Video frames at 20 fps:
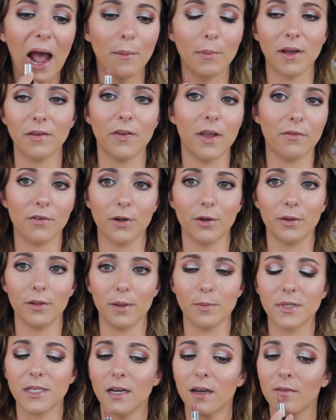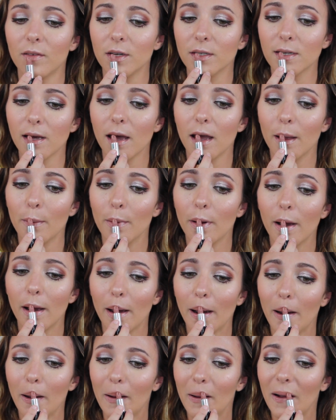my favorite nude lipstick of all time.
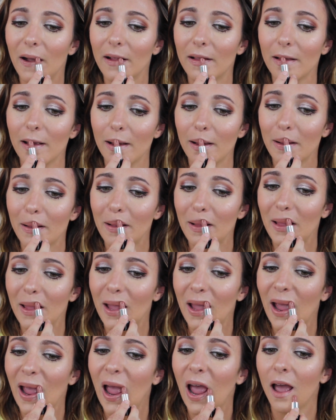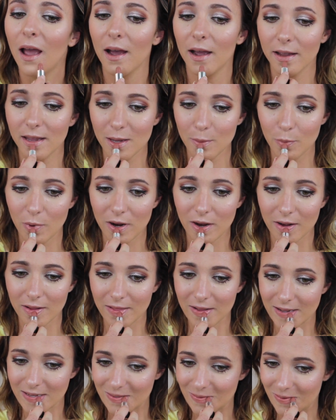I obsess. I keep
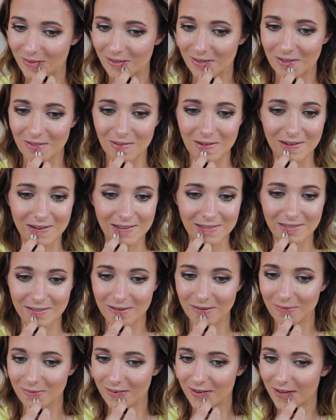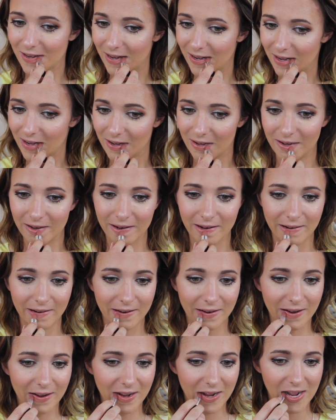wearing this with a gloss over it
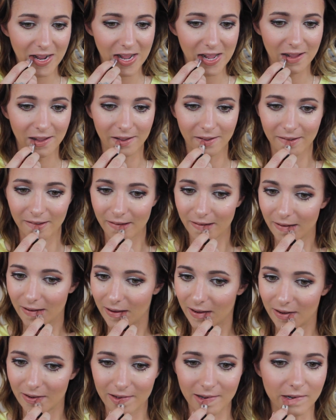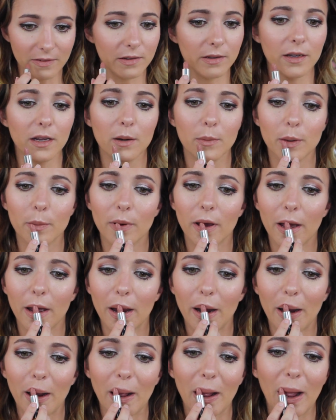and I'm definitely going to be
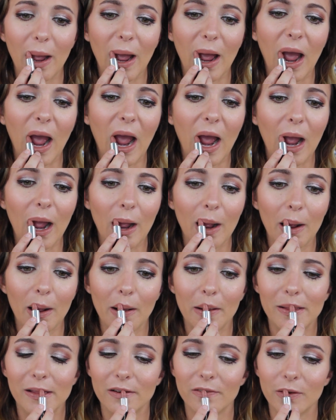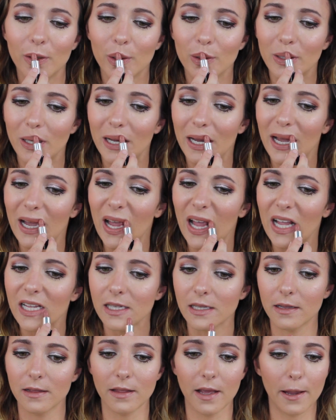buying the full
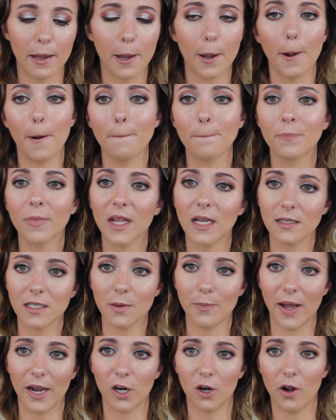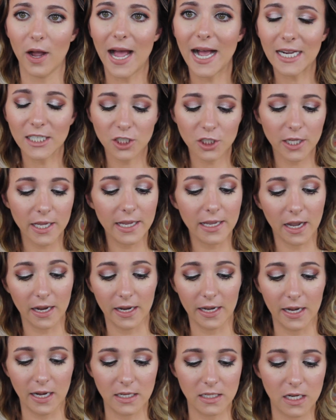size. And thank you to my girl Ashley,
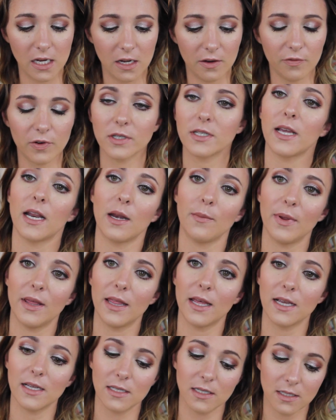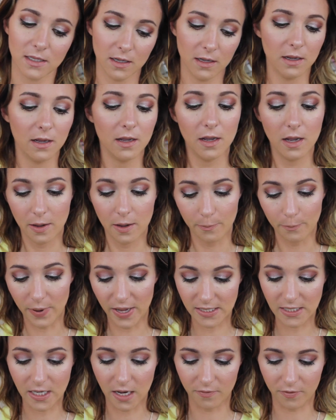Young and 19, for sending me this
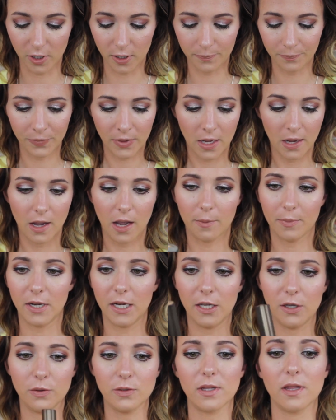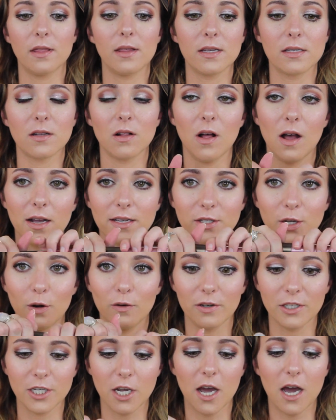best ever. I'm going to use this gloss
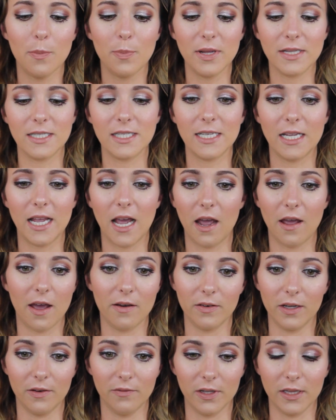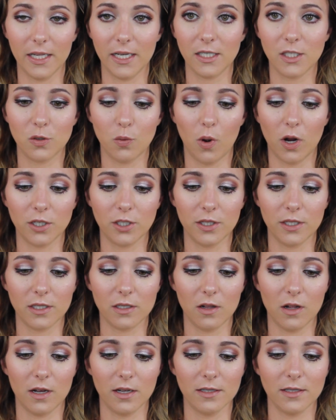over top and see, I haven't even like swatched
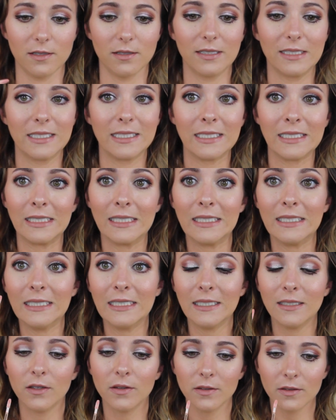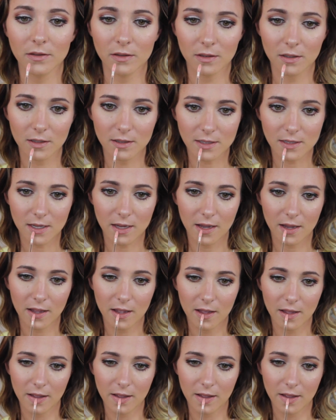this gloss. Let's see.